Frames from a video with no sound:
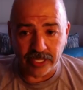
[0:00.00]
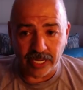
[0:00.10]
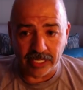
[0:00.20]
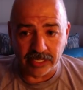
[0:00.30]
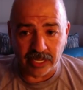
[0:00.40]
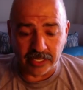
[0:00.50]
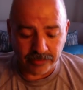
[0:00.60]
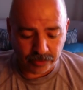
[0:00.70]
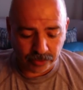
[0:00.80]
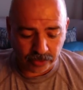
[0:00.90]
guys on
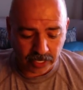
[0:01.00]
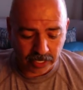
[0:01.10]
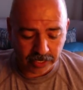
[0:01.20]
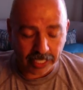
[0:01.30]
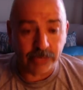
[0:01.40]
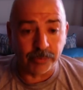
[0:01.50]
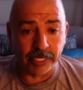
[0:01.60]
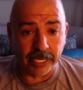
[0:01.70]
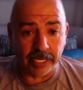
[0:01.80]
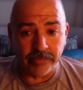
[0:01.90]
for next
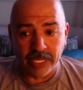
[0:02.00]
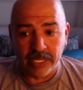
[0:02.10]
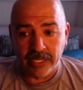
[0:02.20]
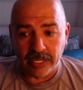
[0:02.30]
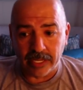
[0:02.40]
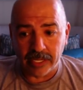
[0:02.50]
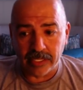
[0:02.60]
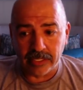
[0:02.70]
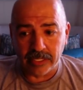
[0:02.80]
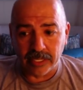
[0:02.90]
Monday,
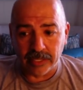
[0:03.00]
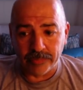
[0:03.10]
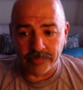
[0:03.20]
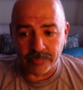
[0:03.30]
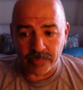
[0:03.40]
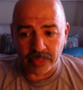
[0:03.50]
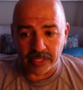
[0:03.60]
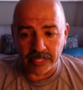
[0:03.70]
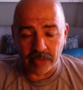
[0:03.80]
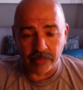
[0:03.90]
and
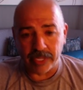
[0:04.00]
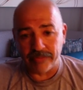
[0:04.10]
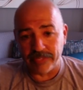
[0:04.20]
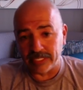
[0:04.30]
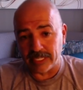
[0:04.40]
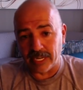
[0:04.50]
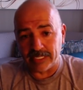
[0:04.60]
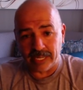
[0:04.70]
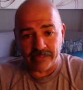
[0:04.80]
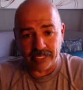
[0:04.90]
that way, if these guys
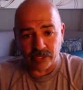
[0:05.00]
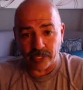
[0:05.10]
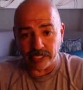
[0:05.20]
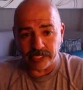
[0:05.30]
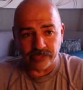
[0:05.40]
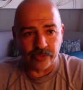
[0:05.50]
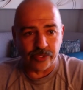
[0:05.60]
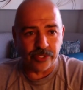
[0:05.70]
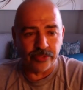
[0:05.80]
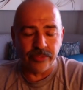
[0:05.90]
have any questions for
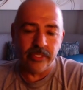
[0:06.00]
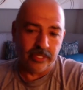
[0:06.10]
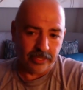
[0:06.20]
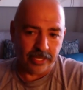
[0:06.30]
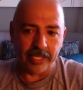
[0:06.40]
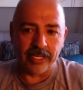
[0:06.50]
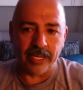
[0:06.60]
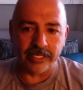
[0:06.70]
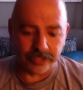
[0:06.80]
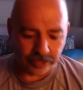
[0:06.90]
you, they can
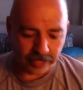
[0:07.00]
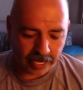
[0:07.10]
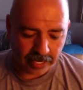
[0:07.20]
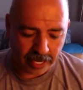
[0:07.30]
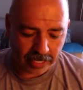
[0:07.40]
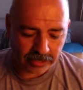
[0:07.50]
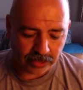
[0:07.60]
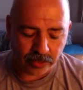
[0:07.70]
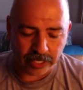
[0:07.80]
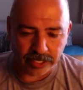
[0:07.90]
ask the
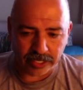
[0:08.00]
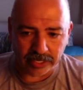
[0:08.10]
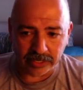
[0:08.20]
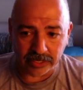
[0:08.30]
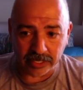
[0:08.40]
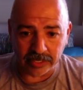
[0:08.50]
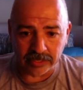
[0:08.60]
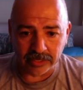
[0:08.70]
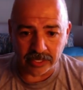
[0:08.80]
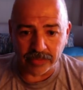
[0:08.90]
questions and
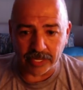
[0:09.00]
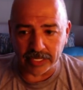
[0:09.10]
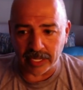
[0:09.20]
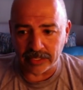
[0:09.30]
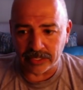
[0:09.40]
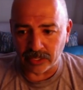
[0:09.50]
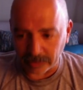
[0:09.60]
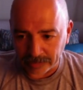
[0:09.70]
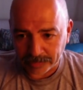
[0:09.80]
stuff like that. So,